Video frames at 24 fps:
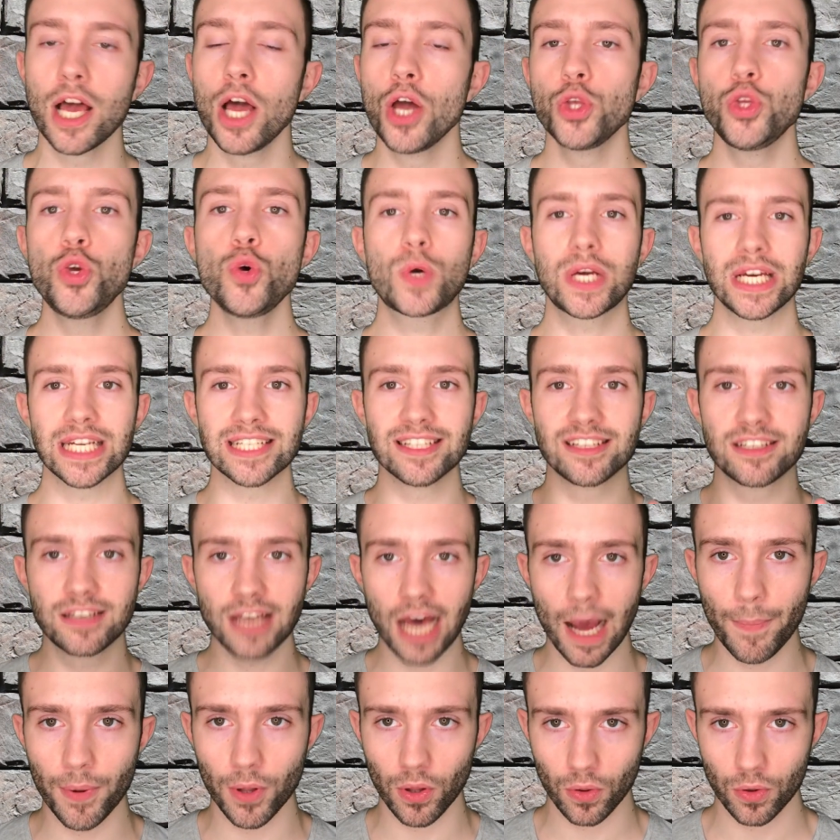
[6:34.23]
you can
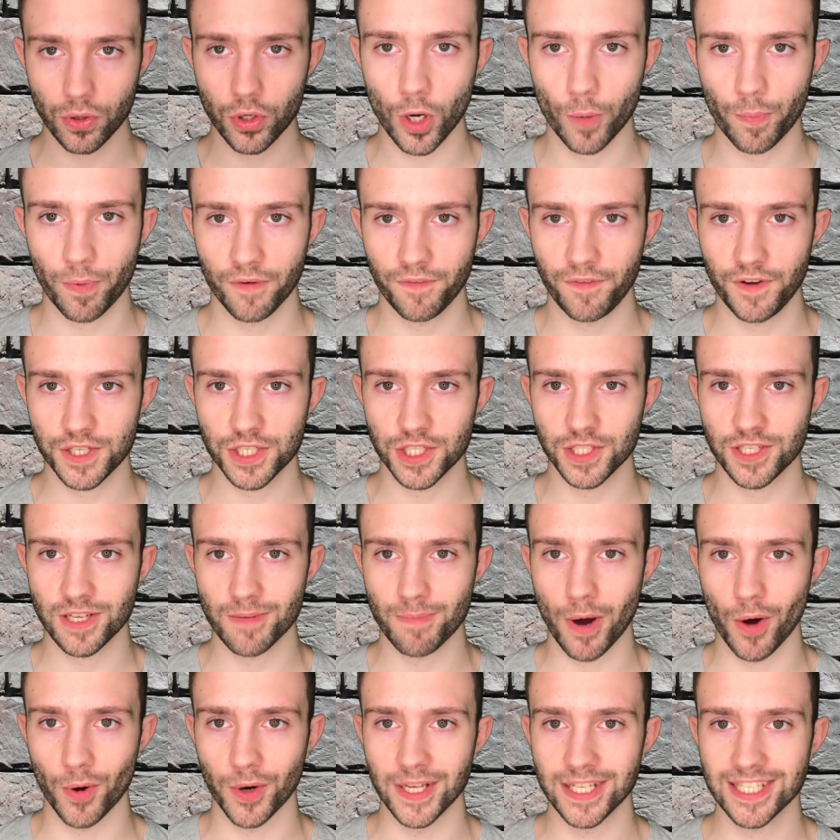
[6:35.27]
double your proficiency
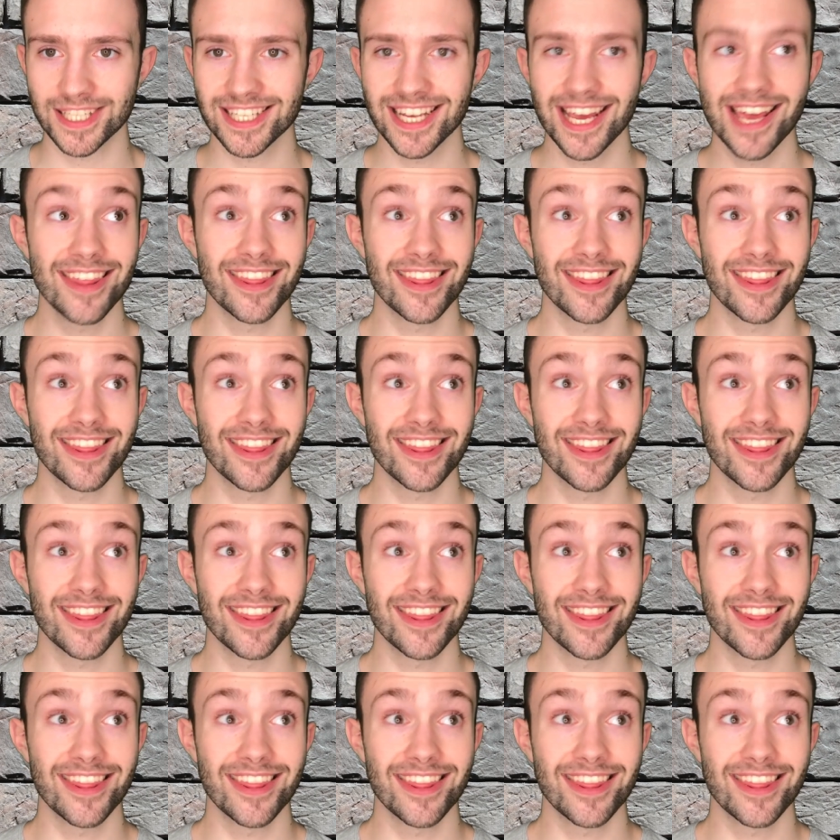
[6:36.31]
bonus.